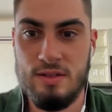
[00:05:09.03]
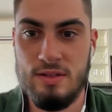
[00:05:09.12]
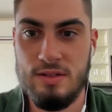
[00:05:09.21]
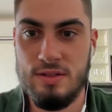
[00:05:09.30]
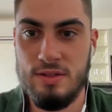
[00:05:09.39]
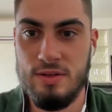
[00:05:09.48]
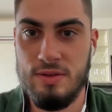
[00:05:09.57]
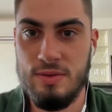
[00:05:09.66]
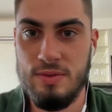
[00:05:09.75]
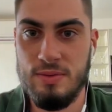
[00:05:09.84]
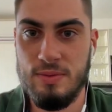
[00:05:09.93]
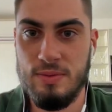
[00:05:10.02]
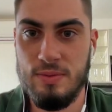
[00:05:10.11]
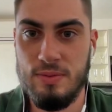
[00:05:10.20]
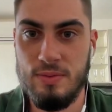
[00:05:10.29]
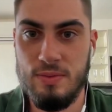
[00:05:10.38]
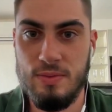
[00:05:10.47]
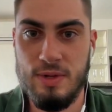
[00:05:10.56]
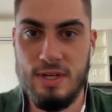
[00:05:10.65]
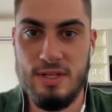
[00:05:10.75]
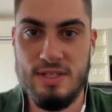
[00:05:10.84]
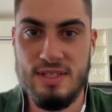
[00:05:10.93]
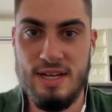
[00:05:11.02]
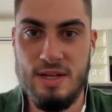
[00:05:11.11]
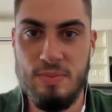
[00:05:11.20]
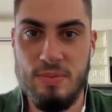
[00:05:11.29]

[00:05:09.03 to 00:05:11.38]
So we're going to set up